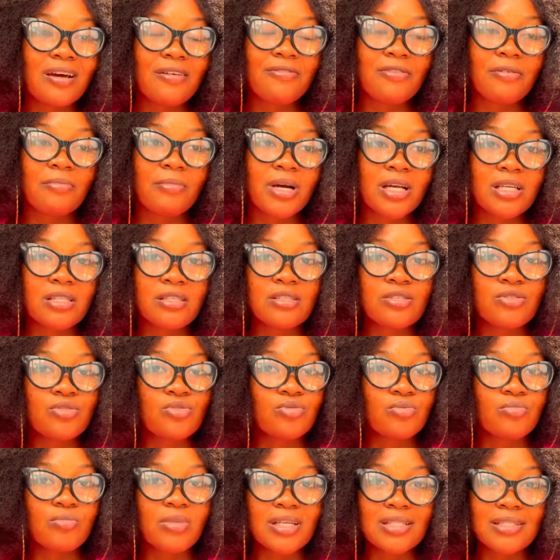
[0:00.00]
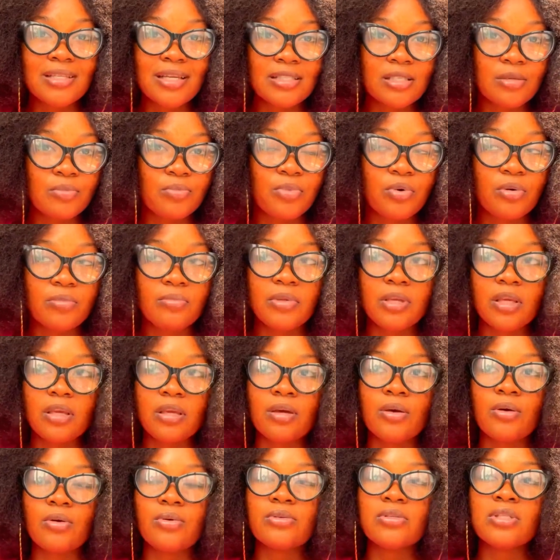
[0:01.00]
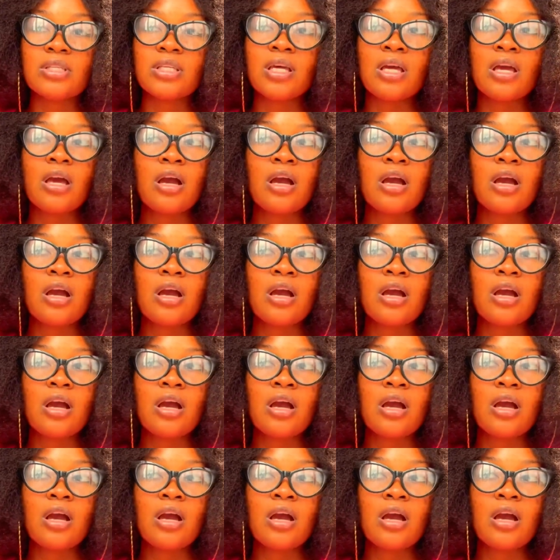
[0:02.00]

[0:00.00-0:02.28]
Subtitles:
pharmacy to masters in public health,